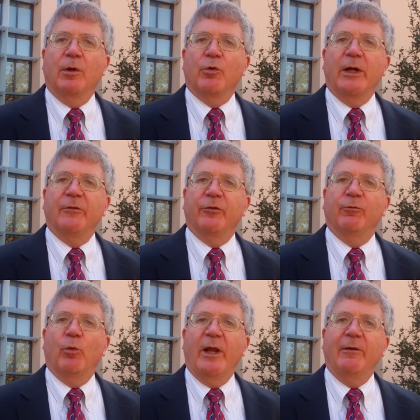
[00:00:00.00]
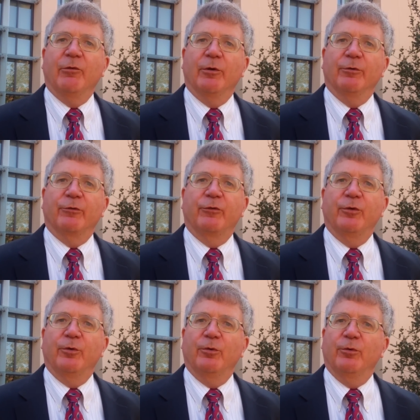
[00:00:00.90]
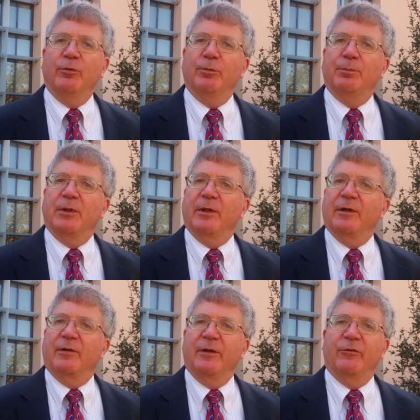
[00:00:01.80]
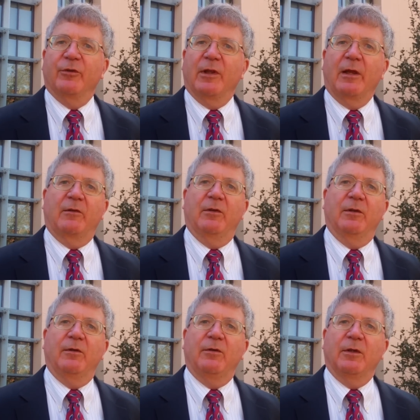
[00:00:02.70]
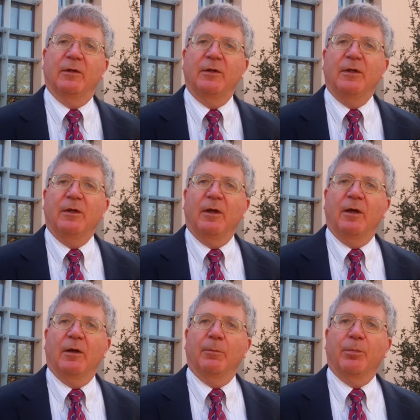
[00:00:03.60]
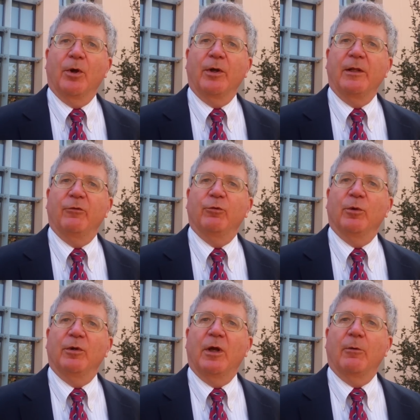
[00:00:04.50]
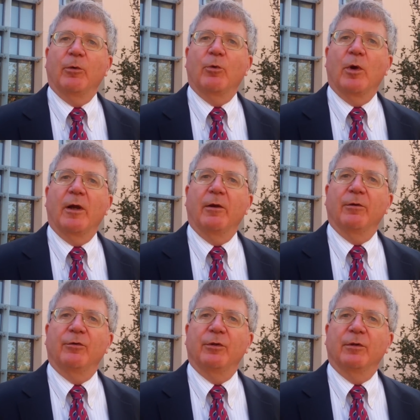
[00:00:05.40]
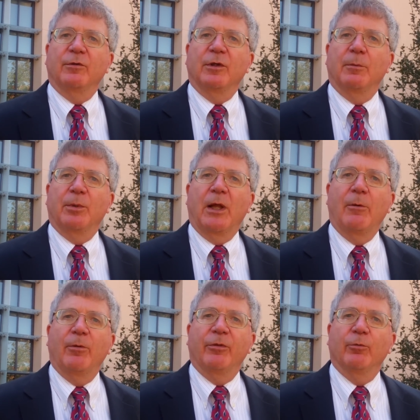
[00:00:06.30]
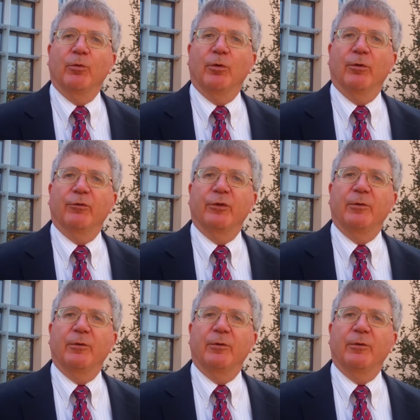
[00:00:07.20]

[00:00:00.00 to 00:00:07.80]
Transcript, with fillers: grants of waivers to politically selected uh, uh, parties who are not required to, to comply with the rules.